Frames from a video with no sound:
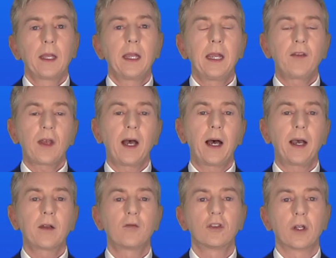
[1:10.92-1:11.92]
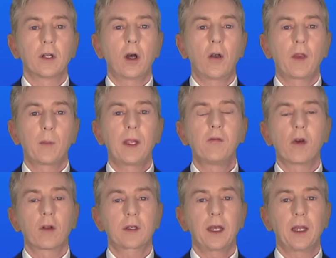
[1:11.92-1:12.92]
Here's hydrogen on the
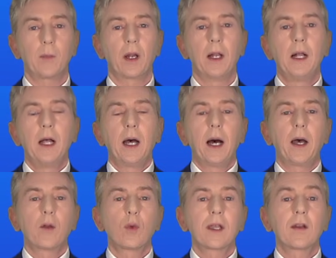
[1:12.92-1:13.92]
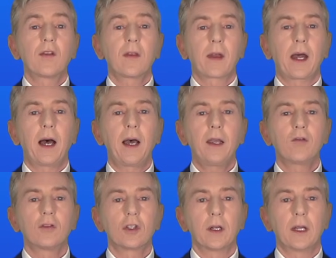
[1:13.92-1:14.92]
periodic table, and we can see that
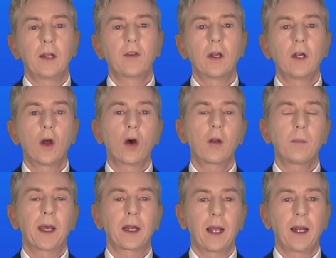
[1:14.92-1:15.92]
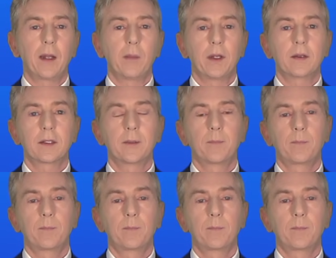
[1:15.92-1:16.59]
hydrogen is a non-metal element.